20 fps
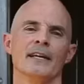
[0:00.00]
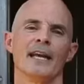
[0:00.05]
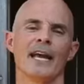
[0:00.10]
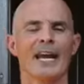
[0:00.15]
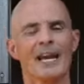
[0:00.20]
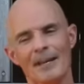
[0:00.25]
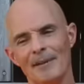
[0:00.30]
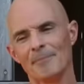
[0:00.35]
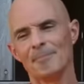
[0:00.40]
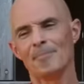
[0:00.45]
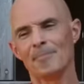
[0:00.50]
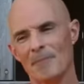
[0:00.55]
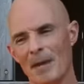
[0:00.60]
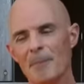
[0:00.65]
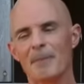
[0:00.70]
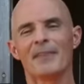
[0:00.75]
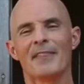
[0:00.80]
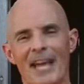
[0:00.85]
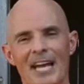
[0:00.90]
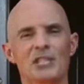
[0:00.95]
And
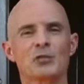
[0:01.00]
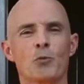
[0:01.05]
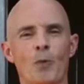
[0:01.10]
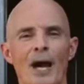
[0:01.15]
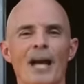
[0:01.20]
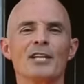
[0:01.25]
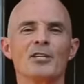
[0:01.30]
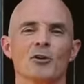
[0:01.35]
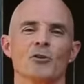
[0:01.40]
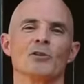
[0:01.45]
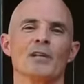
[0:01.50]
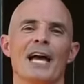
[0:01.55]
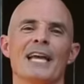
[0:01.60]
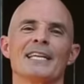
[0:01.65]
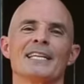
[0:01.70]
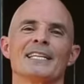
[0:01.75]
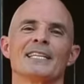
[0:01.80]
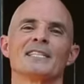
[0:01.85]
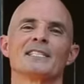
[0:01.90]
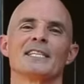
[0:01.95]
maybe that's why I don't like
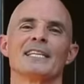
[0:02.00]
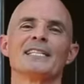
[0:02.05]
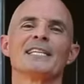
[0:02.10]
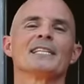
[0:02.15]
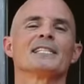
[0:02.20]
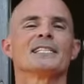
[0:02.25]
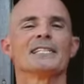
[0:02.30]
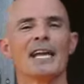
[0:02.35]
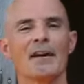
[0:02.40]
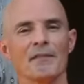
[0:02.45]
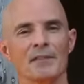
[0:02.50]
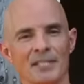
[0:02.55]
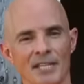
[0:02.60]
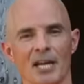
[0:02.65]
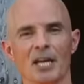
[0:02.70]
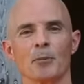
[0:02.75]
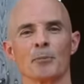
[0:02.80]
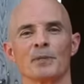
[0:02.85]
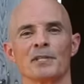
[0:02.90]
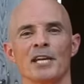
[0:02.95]
it because it doesn't have a
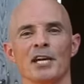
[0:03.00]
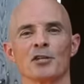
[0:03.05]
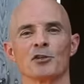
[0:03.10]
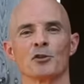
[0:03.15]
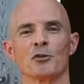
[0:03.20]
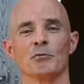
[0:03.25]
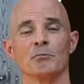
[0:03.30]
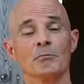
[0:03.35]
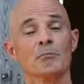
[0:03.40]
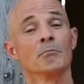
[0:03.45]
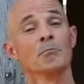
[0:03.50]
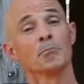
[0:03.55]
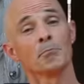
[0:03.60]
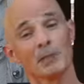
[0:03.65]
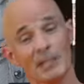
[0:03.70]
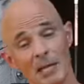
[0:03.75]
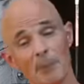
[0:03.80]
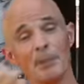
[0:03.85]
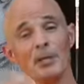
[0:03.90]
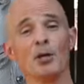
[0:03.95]
ton of potential. But
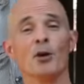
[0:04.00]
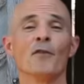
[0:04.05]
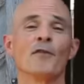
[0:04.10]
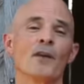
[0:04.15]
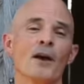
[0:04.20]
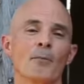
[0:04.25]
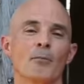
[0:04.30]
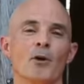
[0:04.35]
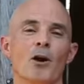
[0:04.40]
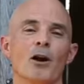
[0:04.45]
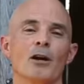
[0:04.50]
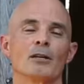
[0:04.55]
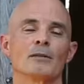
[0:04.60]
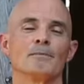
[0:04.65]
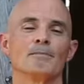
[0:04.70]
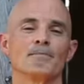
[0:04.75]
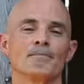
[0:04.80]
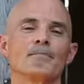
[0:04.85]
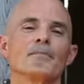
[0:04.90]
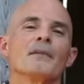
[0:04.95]
let me know if I'm wrong.
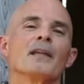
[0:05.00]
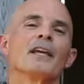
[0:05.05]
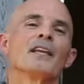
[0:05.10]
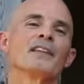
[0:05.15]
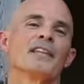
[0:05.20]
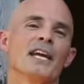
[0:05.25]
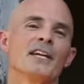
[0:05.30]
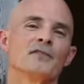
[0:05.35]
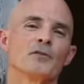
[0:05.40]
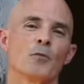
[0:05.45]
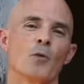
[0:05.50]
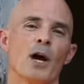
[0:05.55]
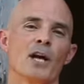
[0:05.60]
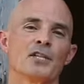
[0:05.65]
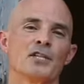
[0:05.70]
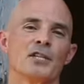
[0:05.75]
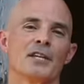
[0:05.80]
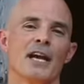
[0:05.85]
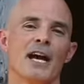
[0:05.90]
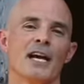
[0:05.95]
Thanks for
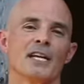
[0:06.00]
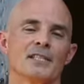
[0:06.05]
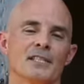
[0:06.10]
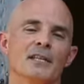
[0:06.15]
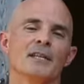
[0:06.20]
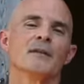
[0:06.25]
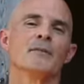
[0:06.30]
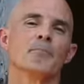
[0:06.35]
watching guys.